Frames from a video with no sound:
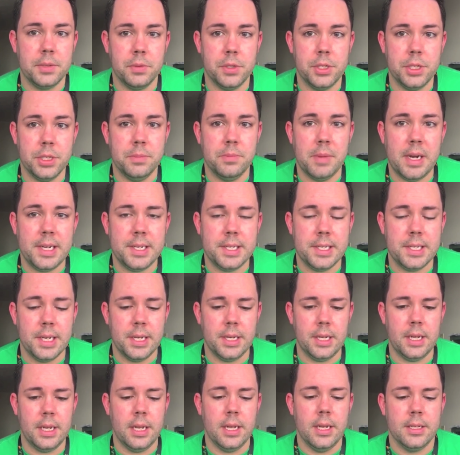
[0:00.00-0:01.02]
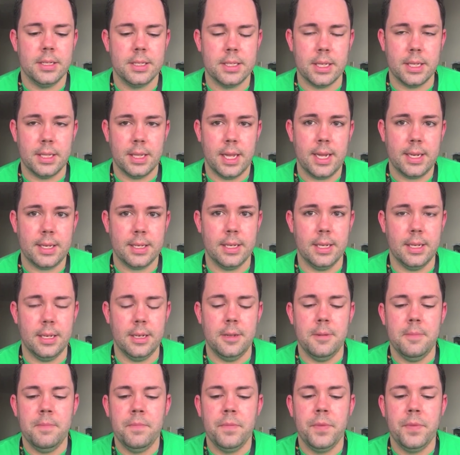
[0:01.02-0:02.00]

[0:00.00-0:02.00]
which is my city, selected,